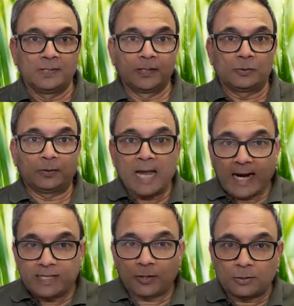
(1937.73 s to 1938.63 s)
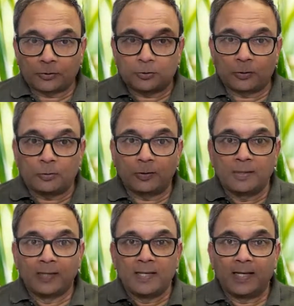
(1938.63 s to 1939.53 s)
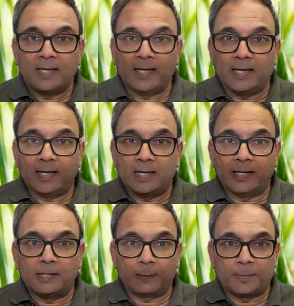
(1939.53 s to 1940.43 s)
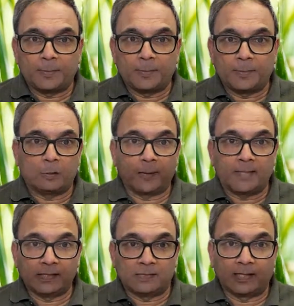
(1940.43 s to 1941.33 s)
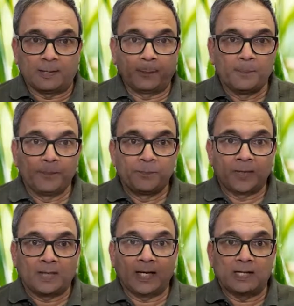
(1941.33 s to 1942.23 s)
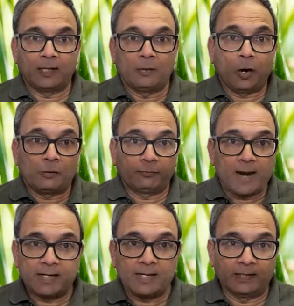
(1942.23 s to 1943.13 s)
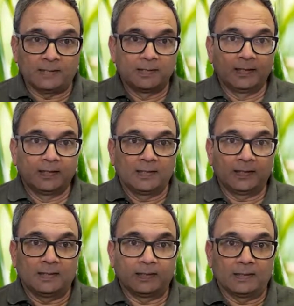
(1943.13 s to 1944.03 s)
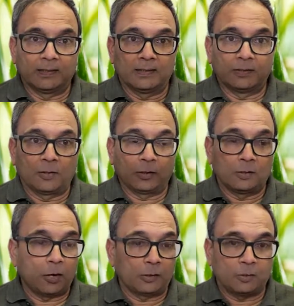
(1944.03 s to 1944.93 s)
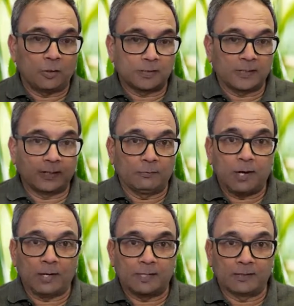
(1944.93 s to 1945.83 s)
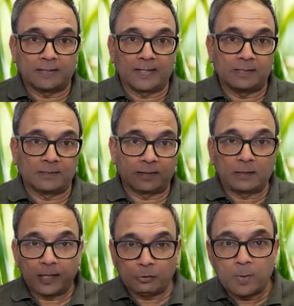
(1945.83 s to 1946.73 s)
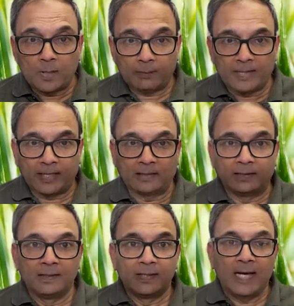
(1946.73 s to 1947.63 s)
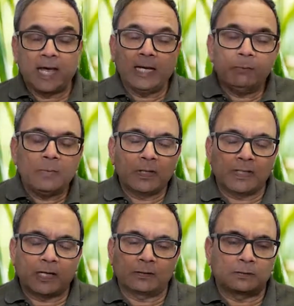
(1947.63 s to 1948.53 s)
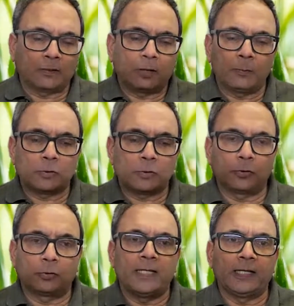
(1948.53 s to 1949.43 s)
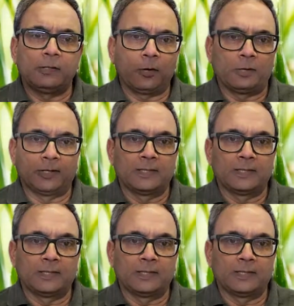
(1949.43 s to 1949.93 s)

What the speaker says: So that is also an interpretation of Ahimsa, that not fighting or not causing violence against other human beings. Animals are almost totally ignored.